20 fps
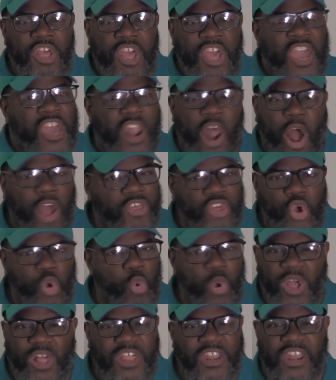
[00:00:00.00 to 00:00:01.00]
And are you
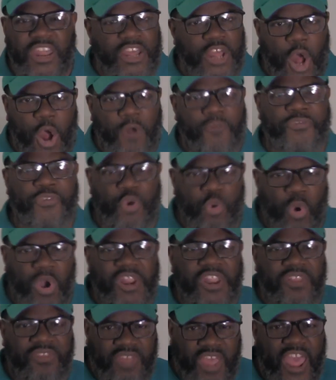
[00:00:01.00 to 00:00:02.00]
willing to go through what
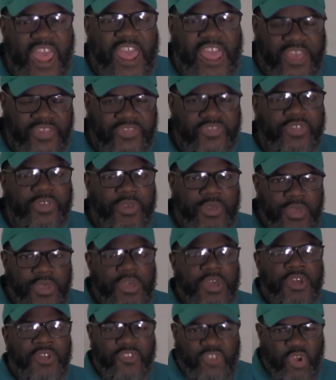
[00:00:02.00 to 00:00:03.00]
it takes
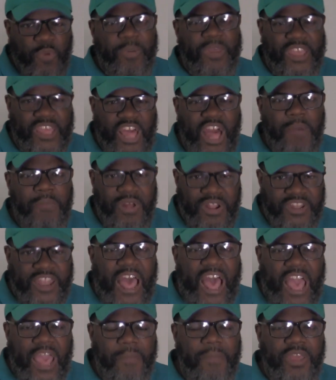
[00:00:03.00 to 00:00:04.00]
to become a
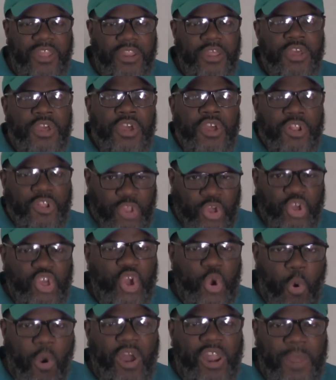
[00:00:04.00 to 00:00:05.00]
diamond? Do
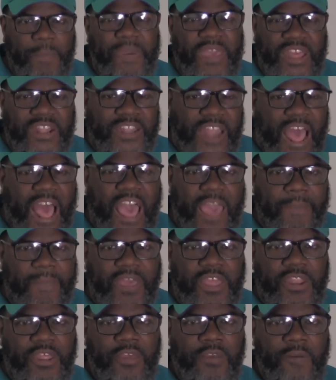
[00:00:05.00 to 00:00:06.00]
you want to be a
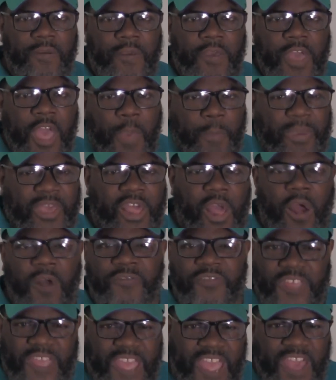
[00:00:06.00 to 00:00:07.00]
diamond?
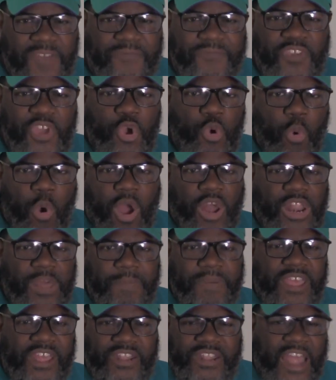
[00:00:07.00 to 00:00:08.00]
Because if you want to
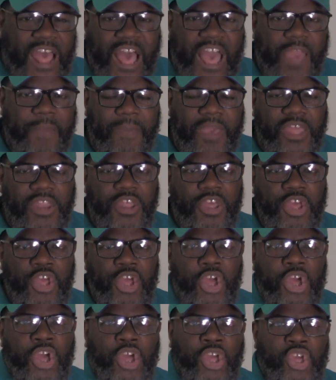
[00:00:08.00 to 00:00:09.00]
be a diamond,
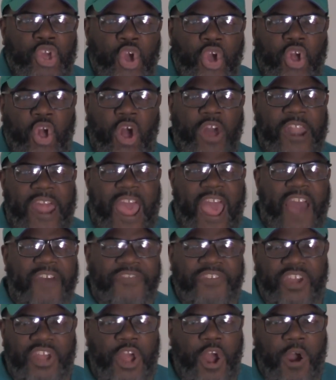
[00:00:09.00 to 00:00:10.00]
you're going to have
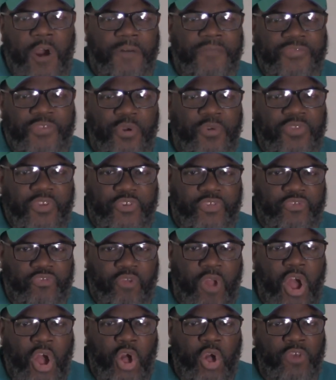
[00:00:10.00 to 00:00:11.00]
to go through the
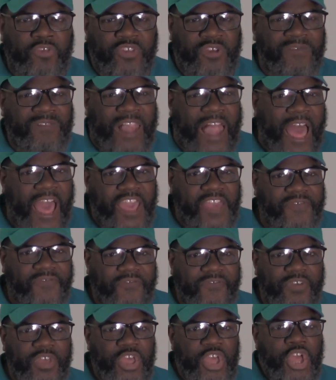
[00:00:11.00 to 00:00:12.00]
struggles of
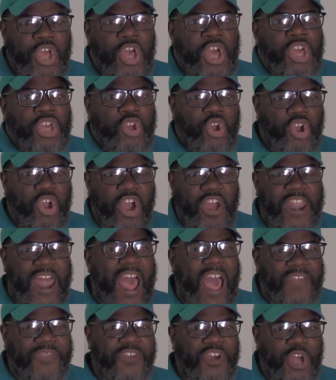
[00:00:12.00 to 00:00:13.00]
life. You're going to
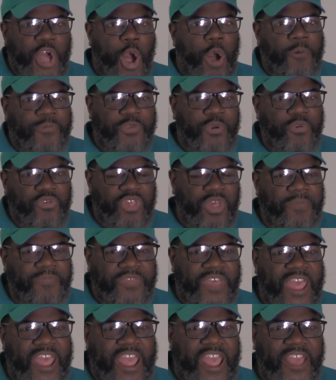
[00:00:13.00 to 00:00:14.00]
have to go through some
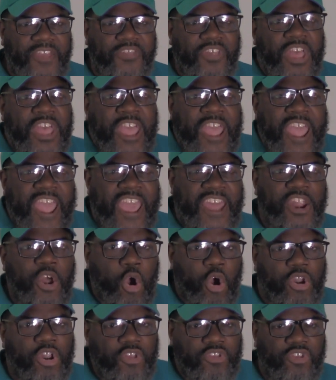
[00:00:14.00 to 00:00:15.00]
things in
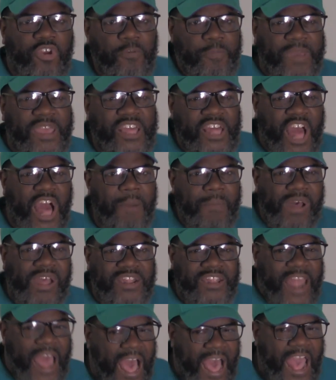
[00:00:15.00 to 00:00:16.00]
order to become
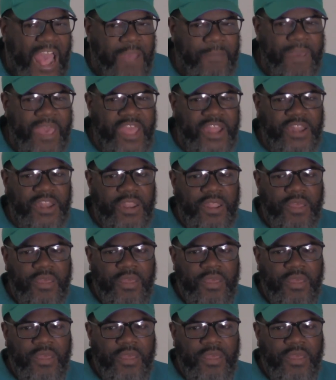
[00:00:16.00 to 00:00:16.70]
a diamond.